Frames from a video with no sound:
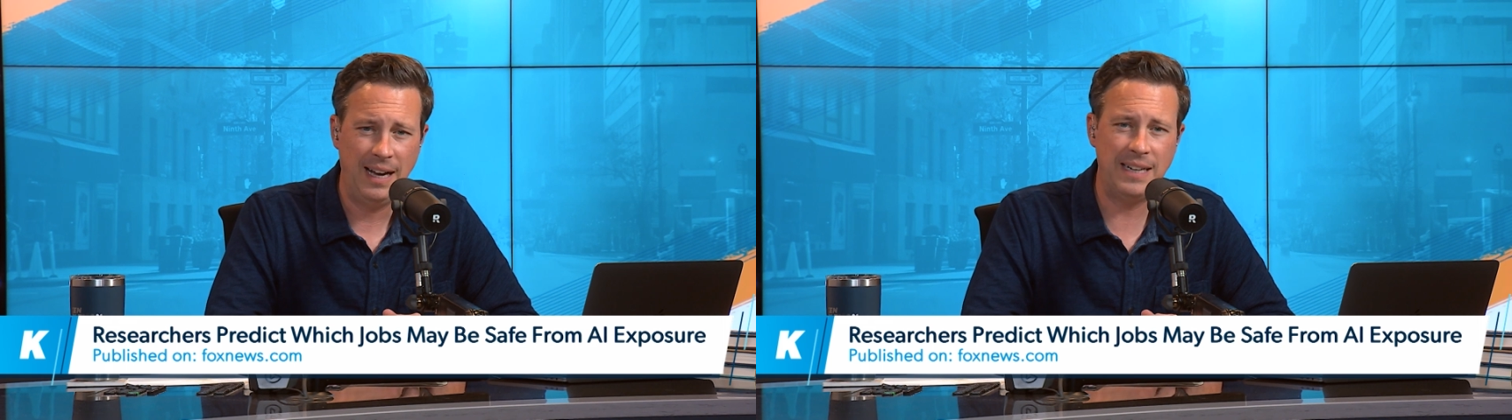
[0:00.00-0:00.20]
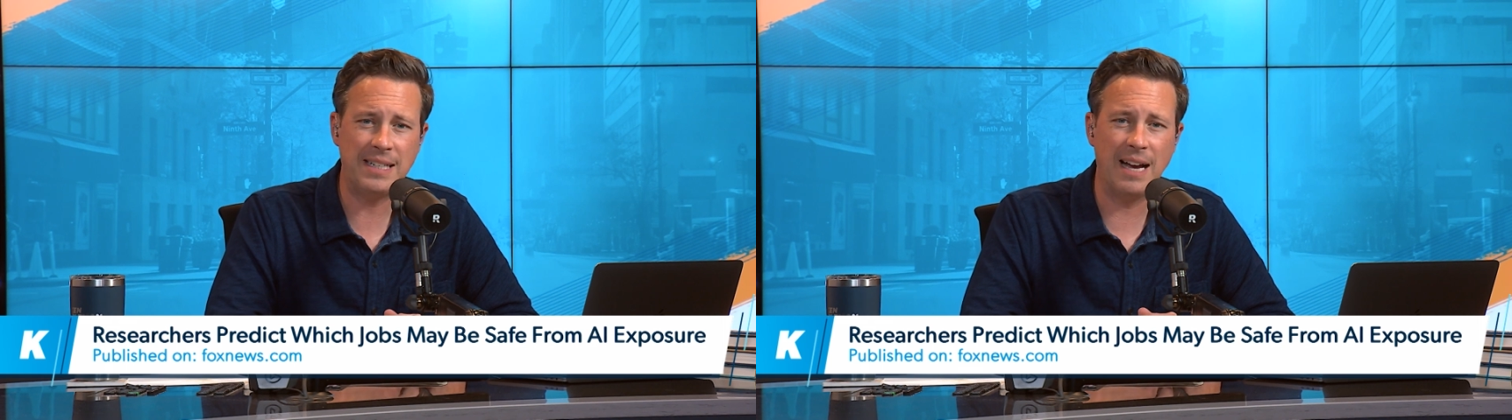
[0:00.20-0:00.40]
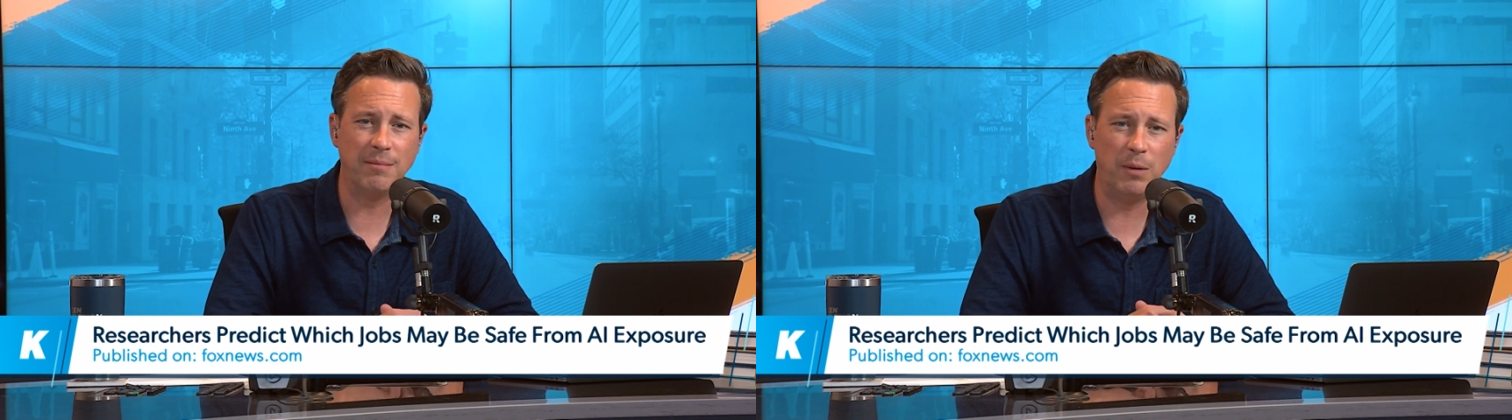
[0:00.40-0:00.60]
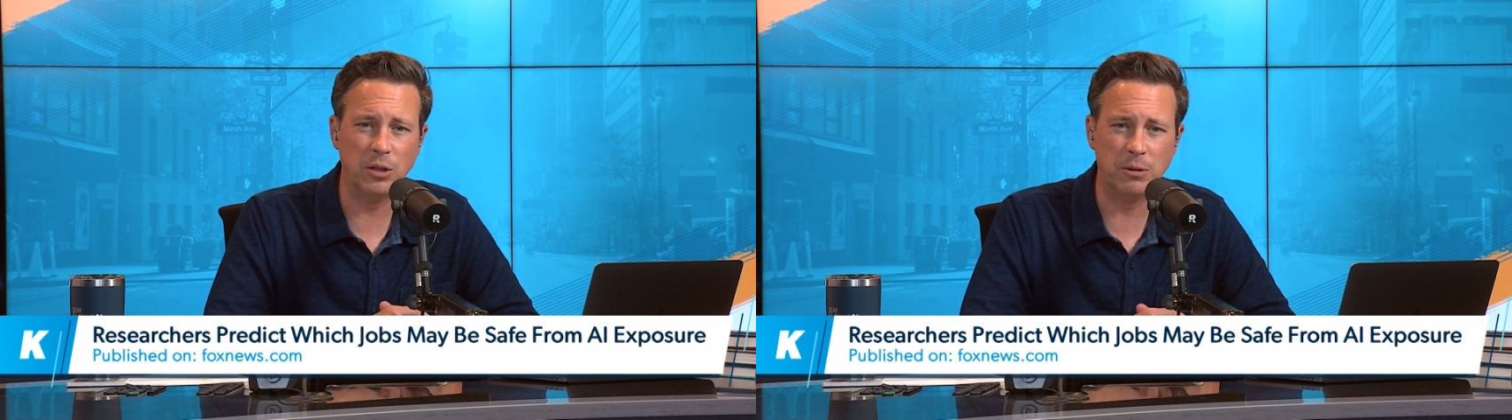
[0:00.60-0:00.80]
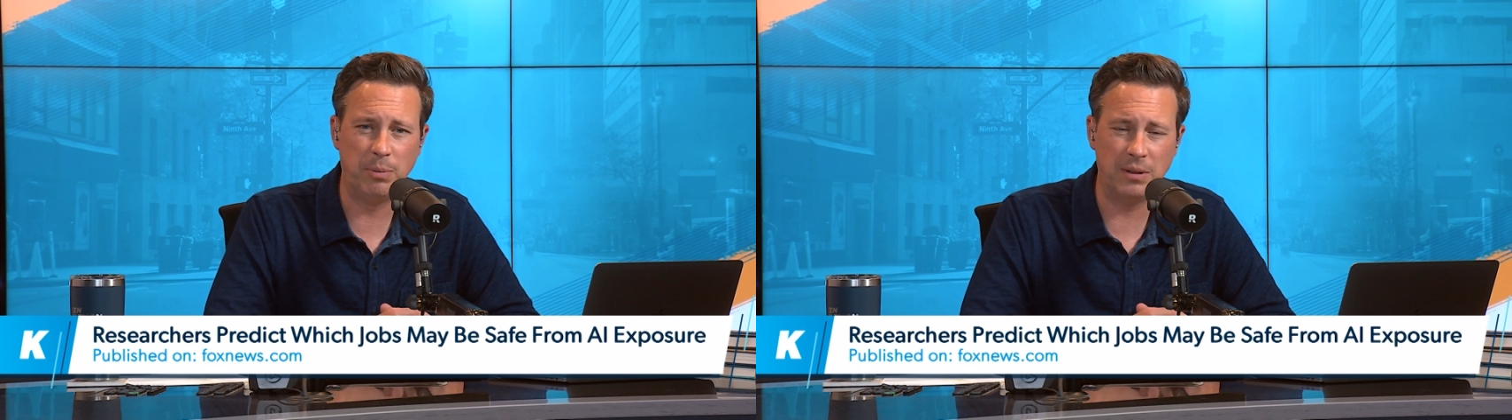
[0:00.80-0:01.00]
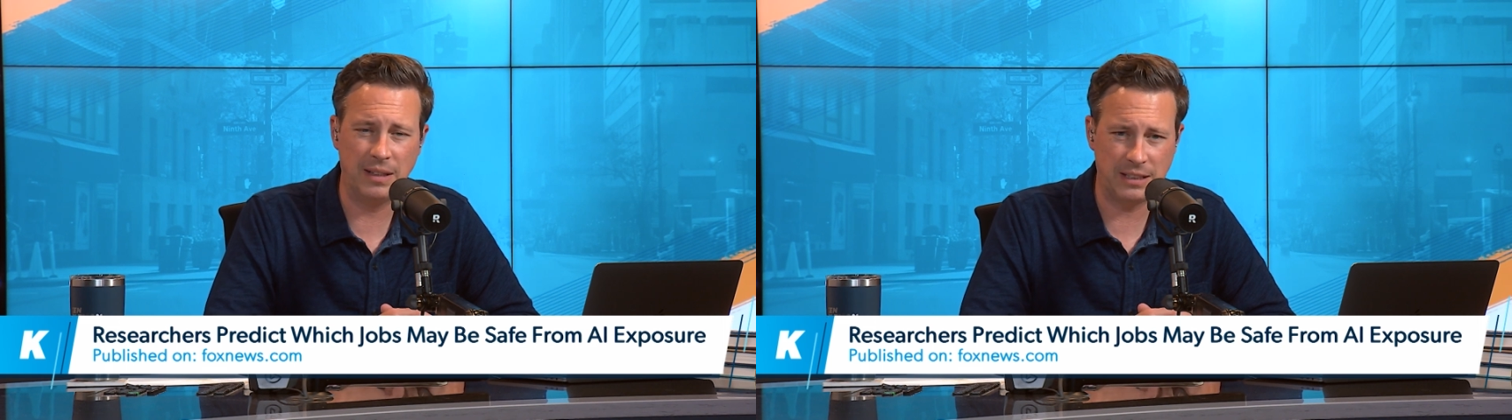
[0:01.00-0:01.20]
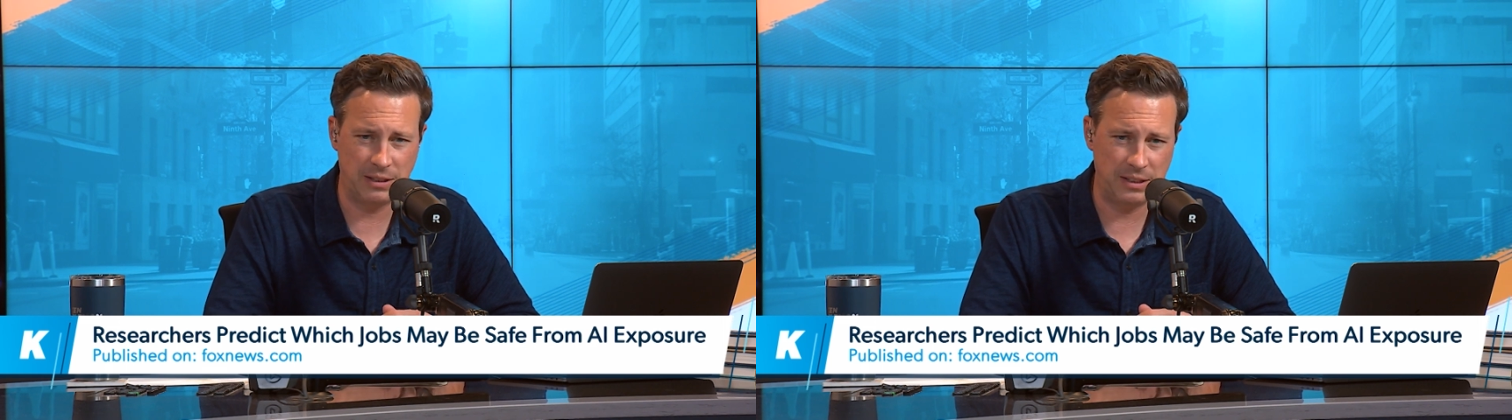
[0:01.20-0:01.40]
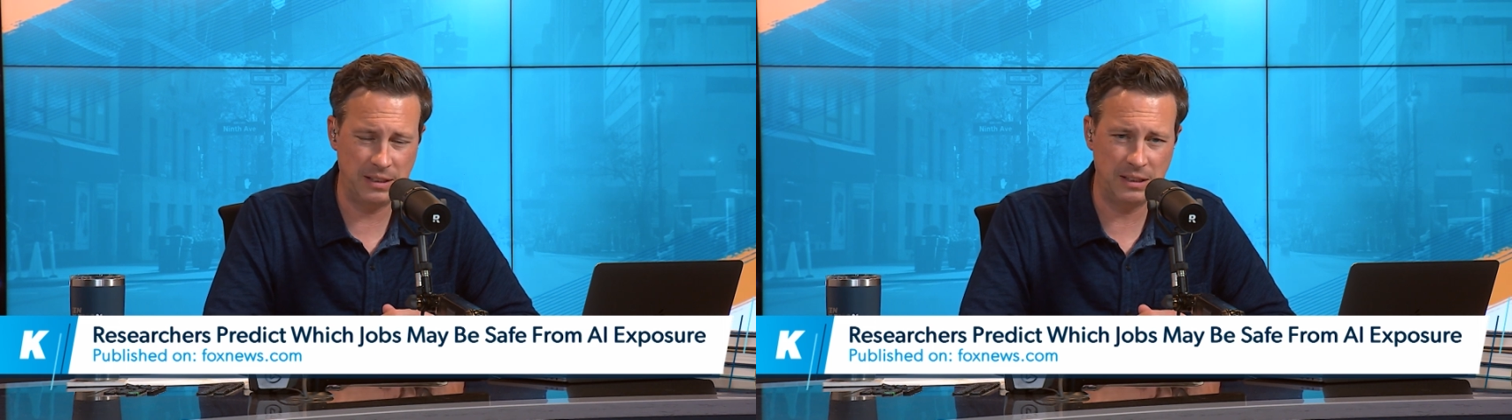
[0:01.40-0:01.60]
and he's got multiple
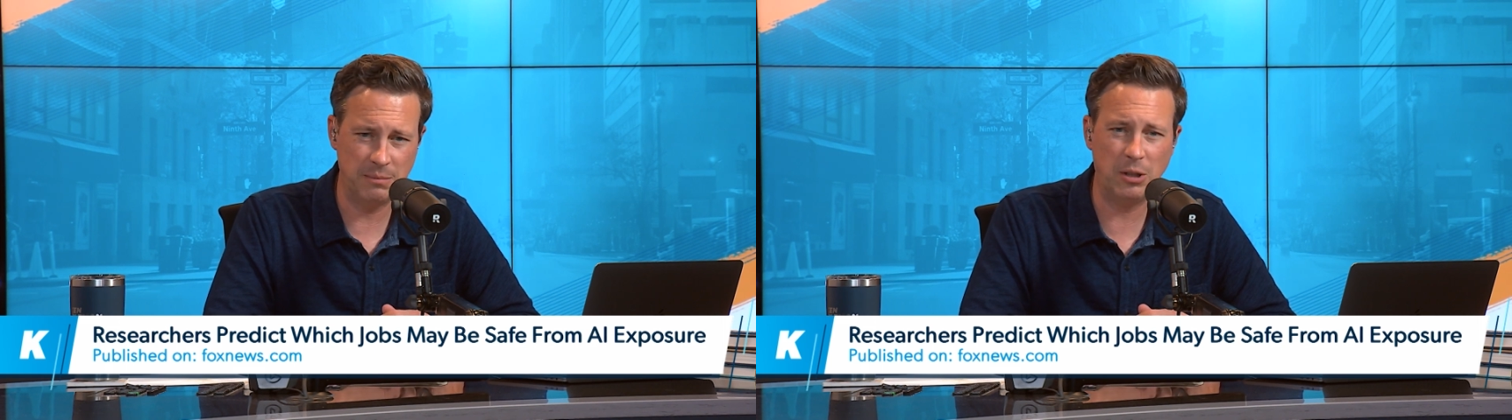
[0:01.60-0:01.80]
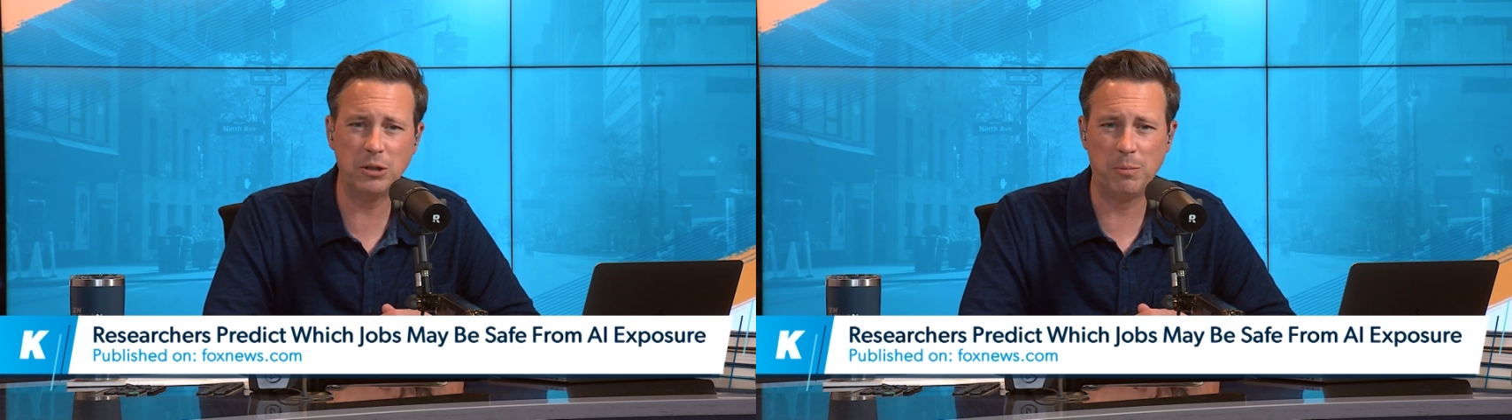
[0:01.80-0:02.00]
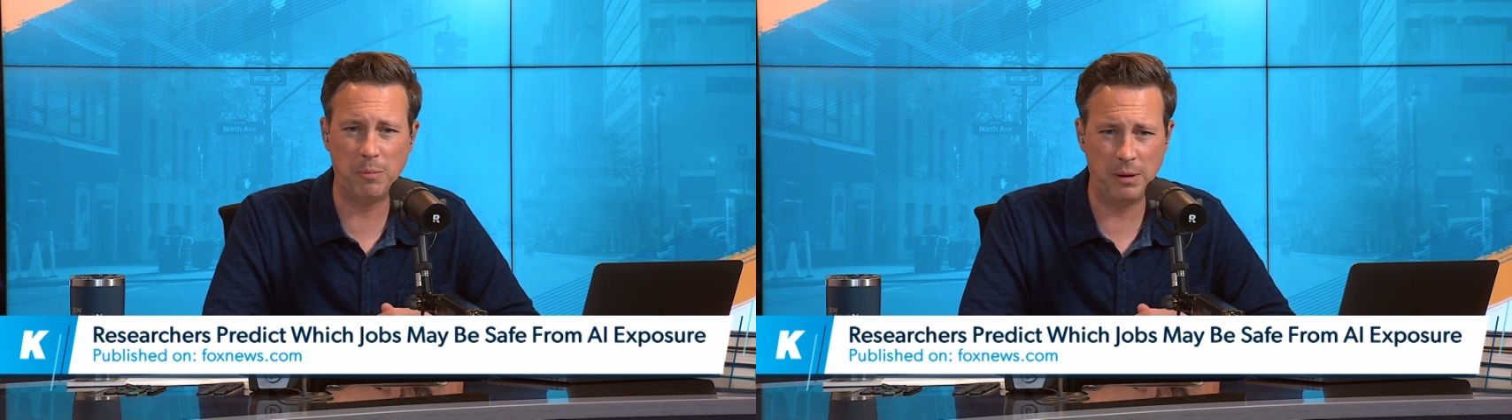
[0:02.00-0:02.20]
electricians and multiple